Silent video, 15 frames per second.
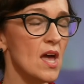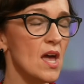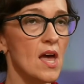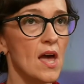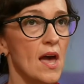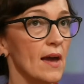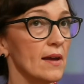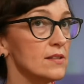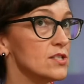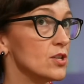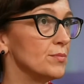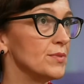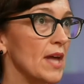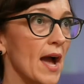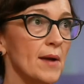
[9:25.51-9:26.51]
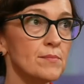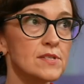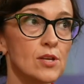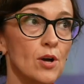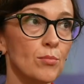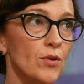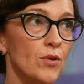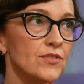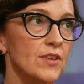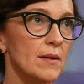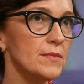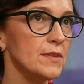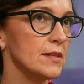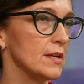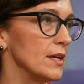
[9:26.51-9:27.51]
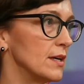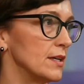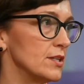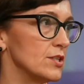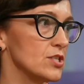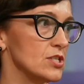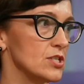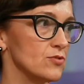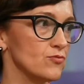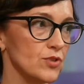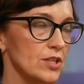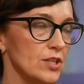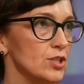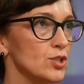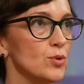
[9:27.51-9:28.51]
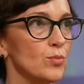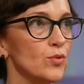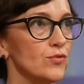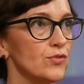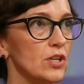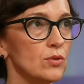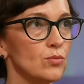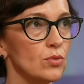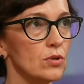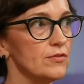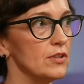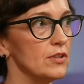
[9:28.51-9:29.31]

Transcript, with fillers: and sometimes some of them they are just ready to move in within